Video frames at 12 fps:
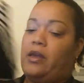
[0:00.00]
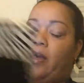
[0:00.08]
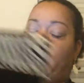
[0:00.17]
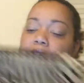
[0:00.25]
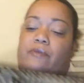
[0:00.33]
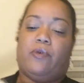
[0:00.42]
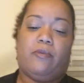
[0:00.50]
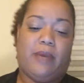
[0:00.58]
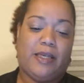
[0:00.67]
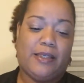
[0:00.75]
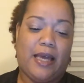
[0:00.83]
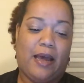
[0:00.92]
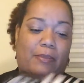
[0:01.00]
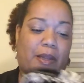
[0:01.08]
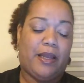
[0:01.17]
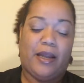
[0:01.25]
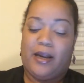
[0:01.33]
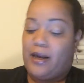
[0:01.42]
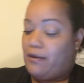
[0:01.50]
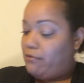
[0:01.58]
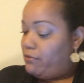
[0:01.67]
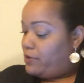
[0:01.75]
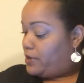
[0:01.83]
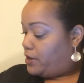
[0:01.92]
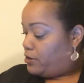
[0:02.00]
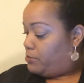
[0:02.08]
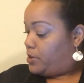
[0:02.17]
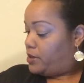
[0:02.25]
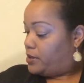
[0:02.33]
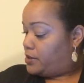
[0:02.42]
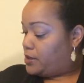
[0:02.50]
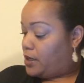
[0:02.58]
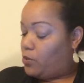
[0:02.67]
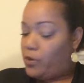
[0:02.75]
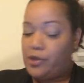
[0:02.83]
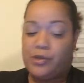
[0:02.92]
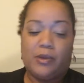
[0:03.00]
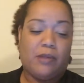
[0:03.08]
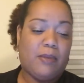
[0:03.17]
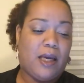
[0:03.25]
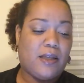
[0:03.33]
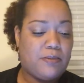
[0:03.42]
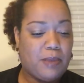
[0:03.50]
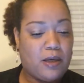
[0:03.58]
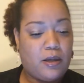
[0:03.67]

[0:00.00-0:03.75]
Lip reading: have on my tablet, and I really hope that this thing works with me. It's been a